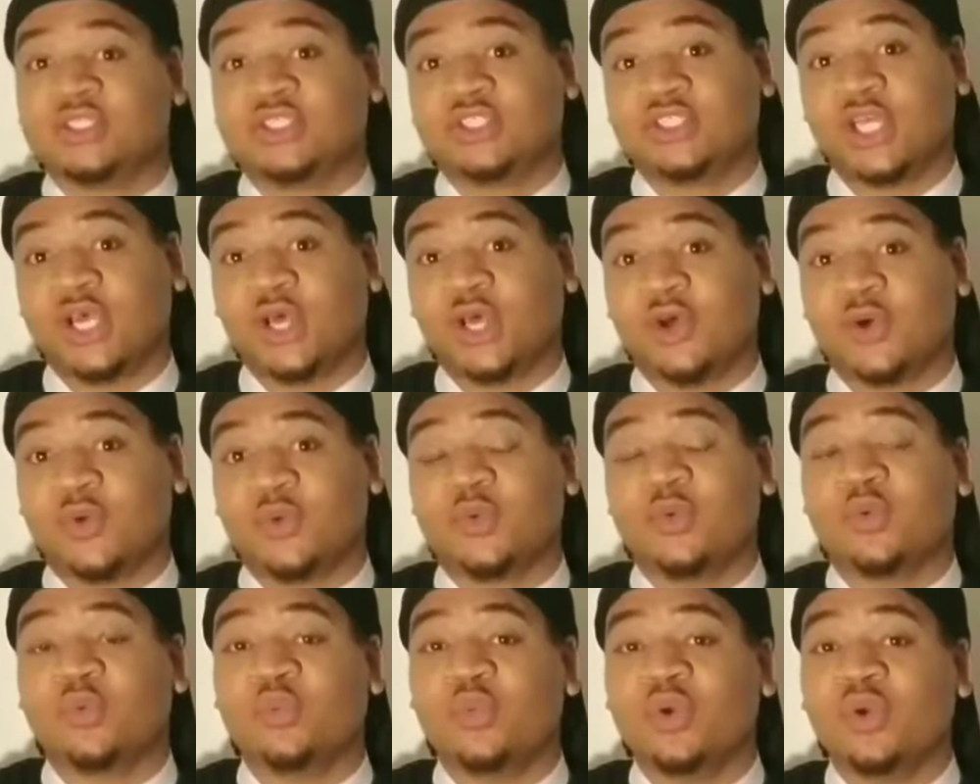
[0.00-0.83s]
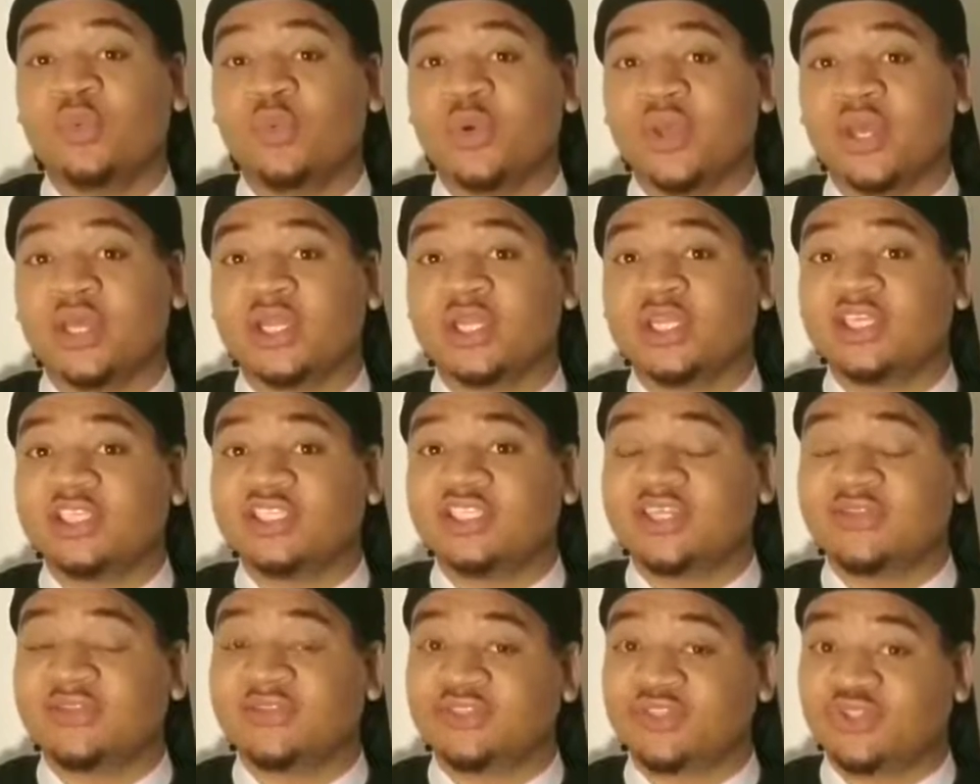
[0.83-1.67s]
So, we went
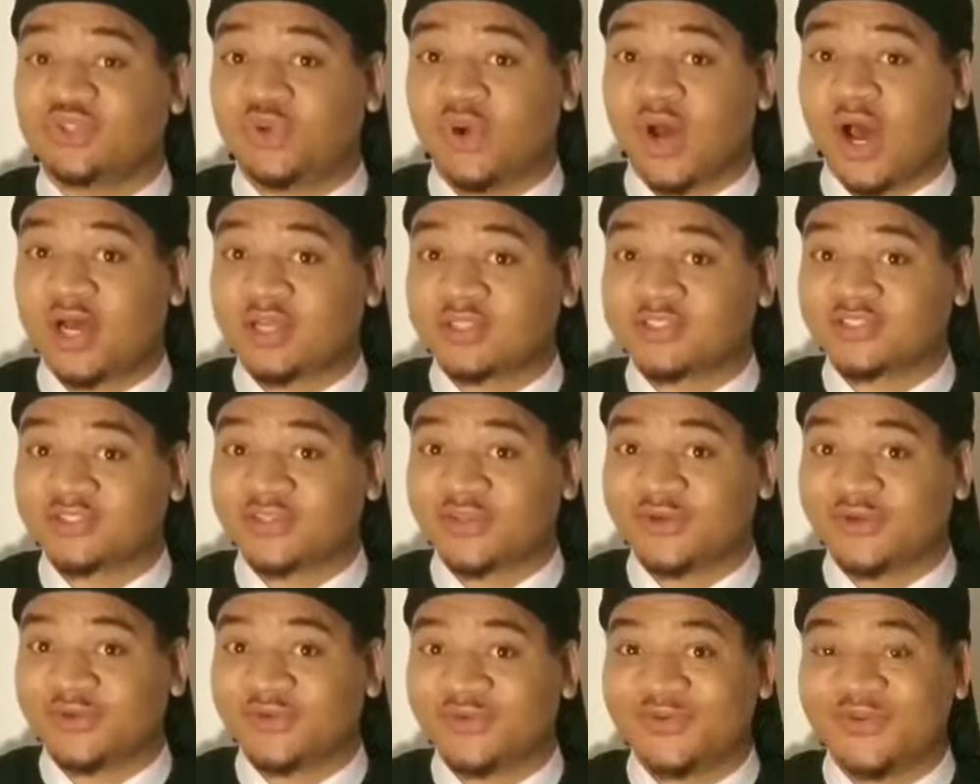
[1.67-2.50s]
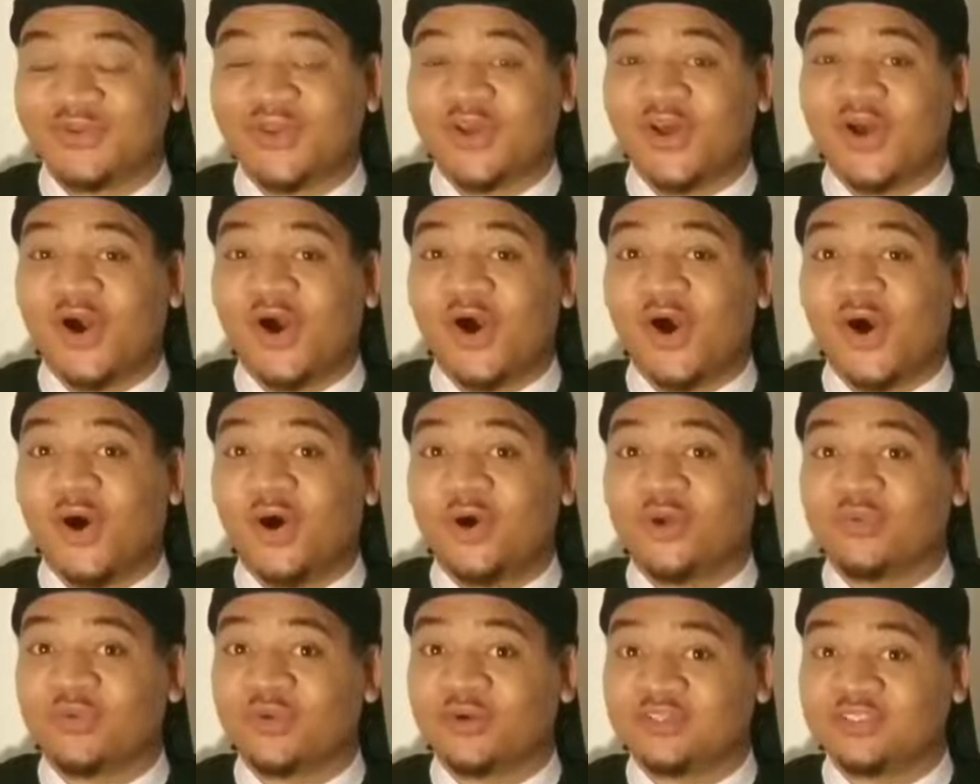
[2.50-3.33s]
to the Jewel Osco
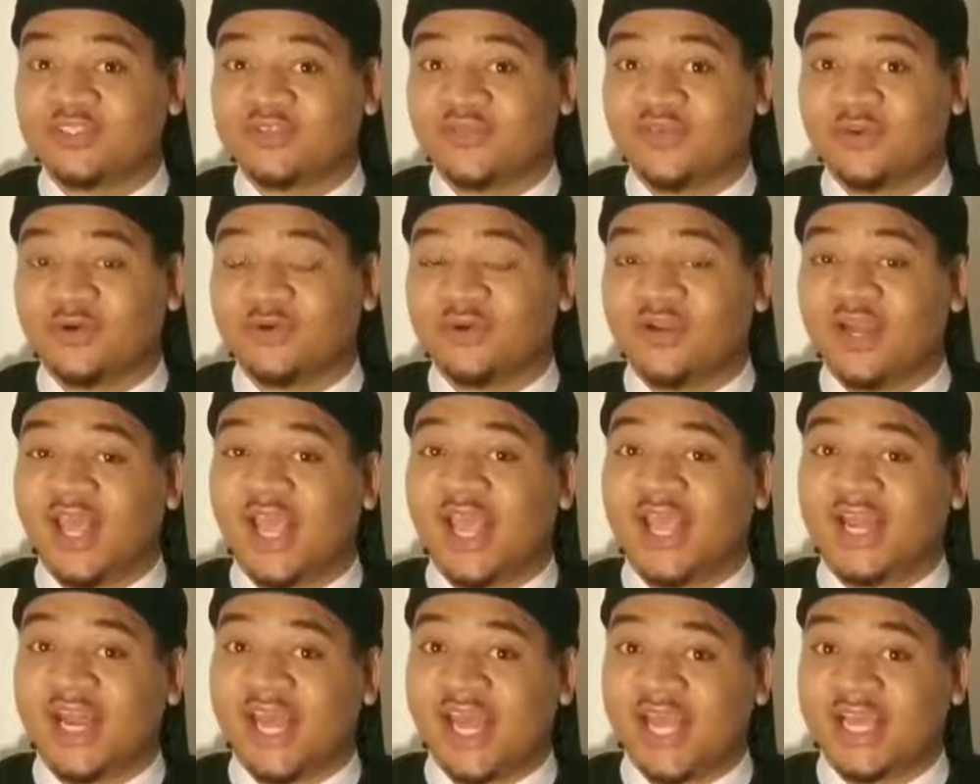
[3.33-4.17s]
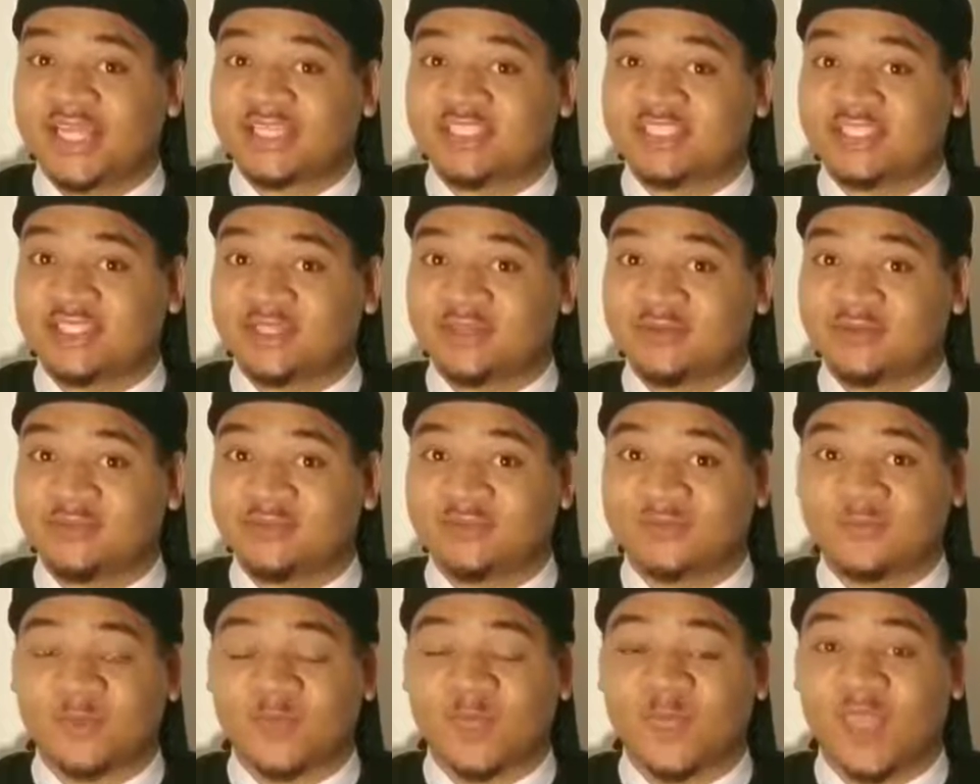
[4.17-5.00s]
on Roosevelt in Ashland.
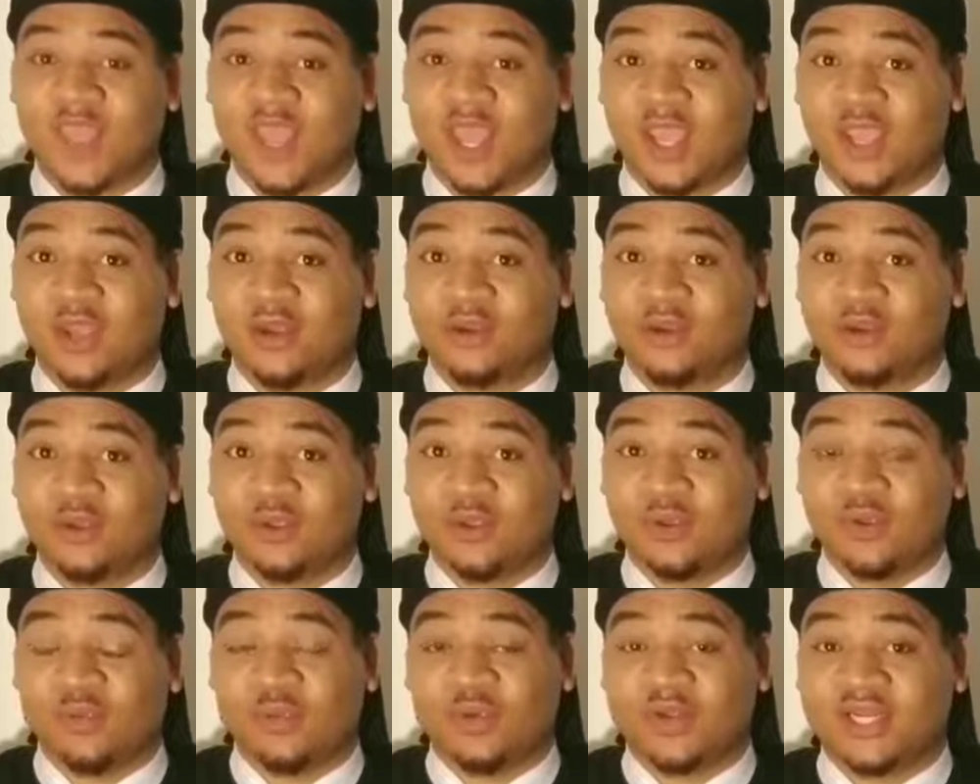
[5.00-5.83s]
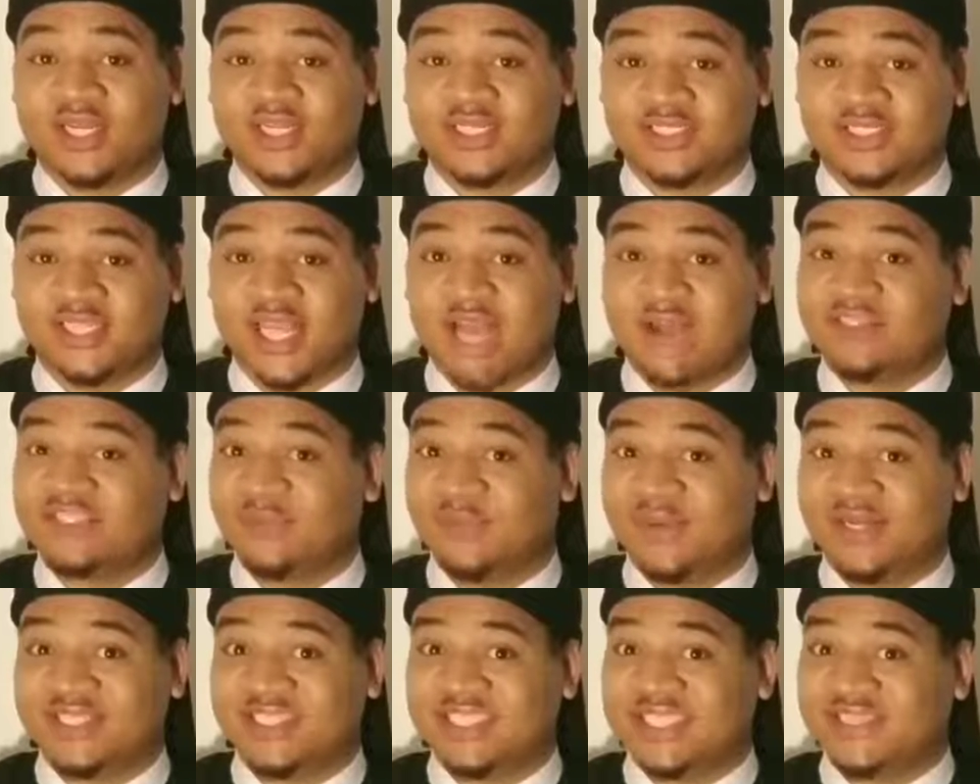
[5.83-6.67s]
And when I say it was
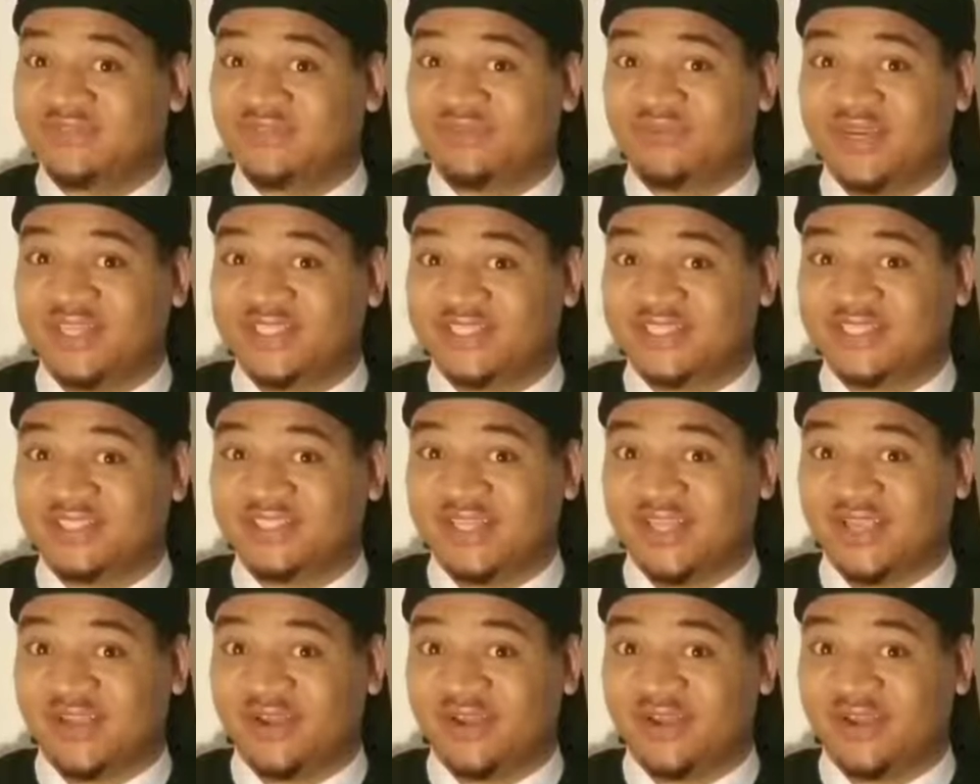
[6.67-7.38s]
a bunch of different races